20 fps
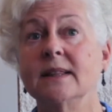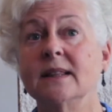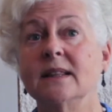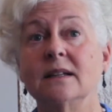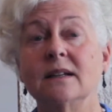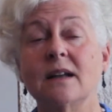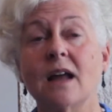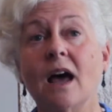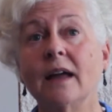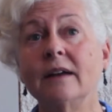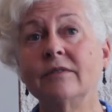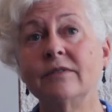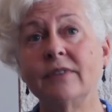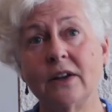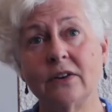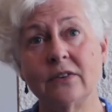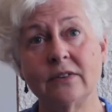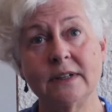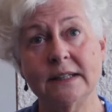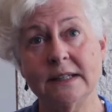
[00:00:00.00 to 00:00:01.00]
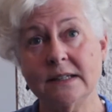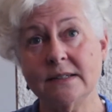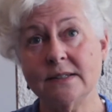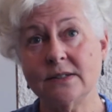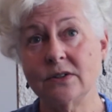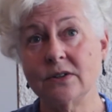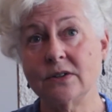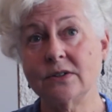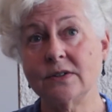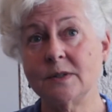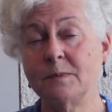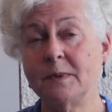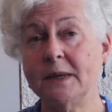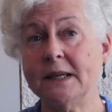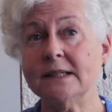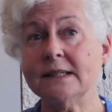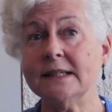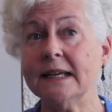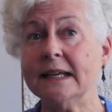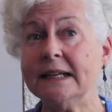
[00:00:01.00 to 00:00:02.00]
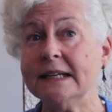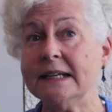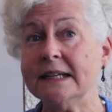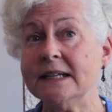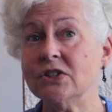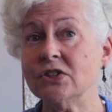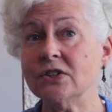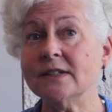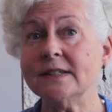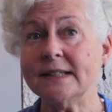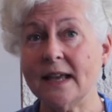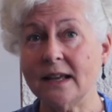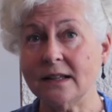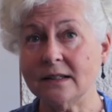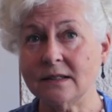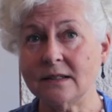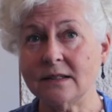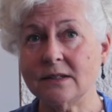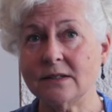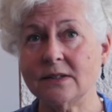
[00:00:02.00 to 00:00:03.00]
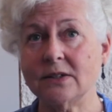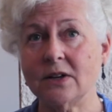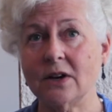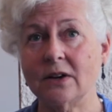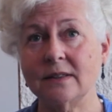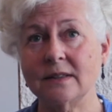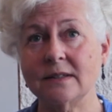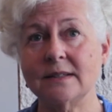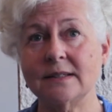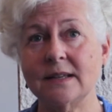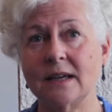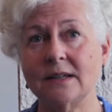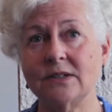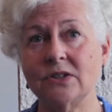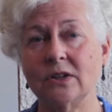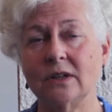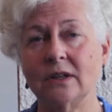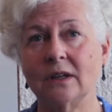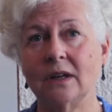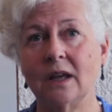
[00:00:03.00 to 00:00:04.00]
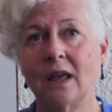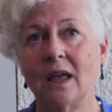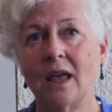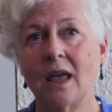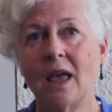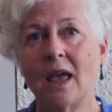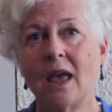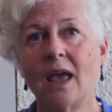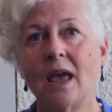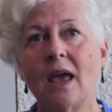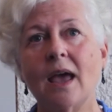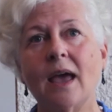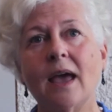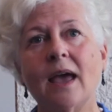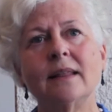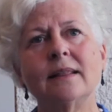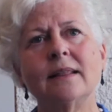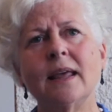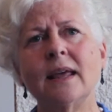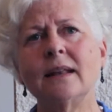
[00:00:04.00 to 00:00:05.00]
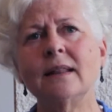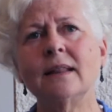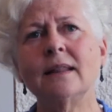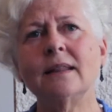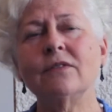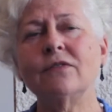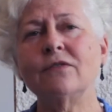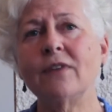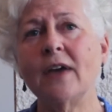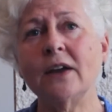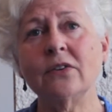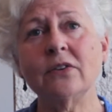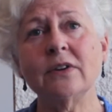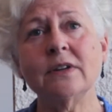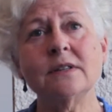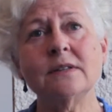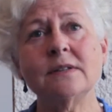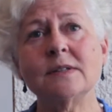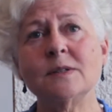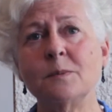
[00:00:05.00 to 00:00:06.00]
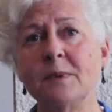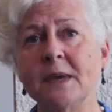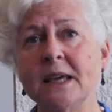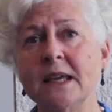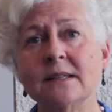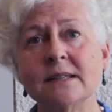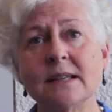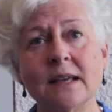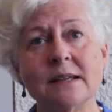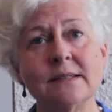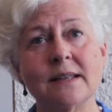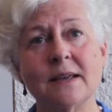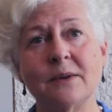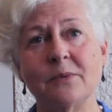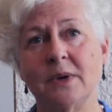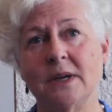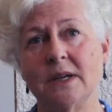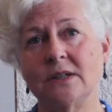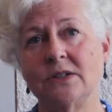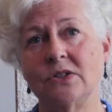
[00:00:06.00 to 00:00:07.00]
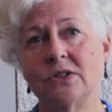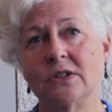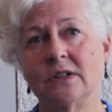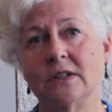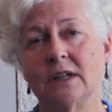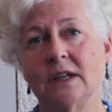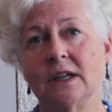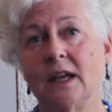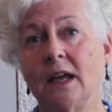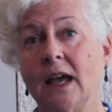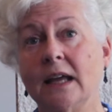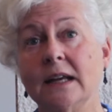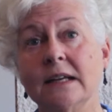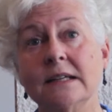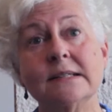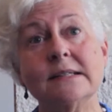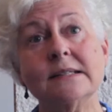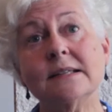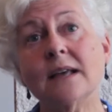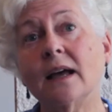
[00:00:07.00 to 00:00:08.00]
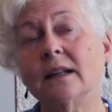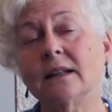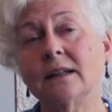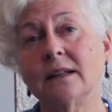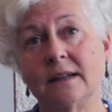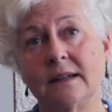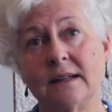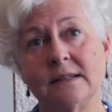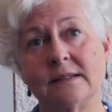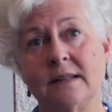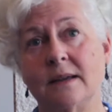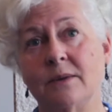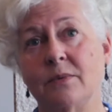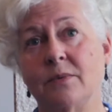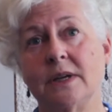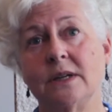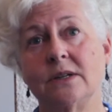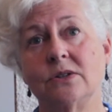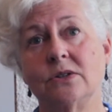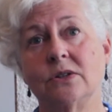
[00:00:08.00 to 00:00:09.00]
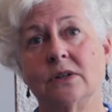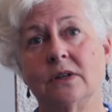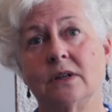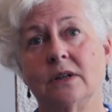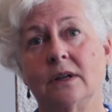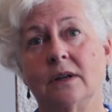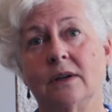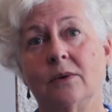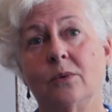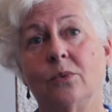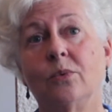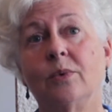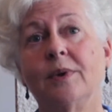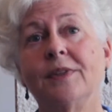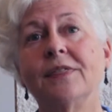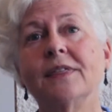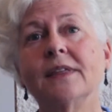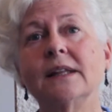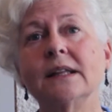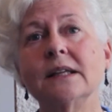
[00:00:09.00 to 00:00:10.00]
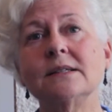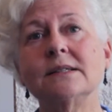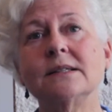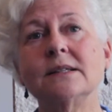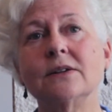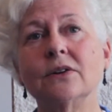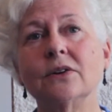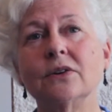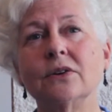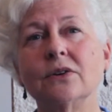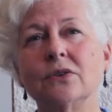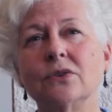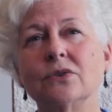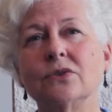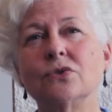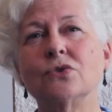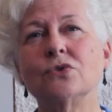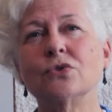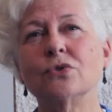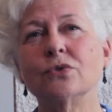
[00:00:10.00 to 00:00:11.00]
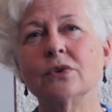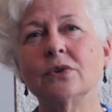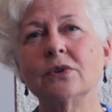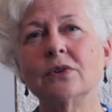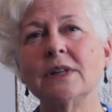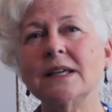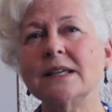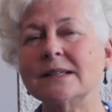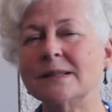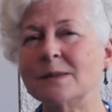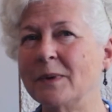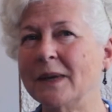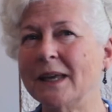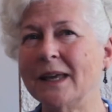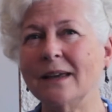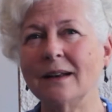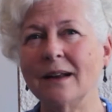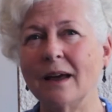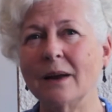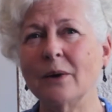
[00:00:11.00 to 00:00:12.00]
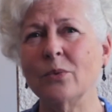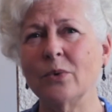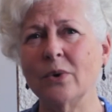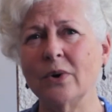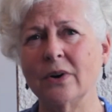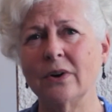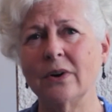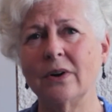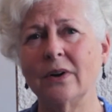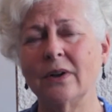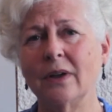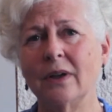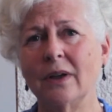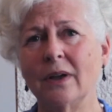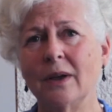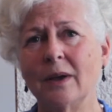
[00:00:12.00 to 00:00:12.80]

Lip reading: The non-veteran listener speaks an initial sentence to start the session, and then the veteran speaks as they wish and is silent as they wish, with the listener truly speaking not a word,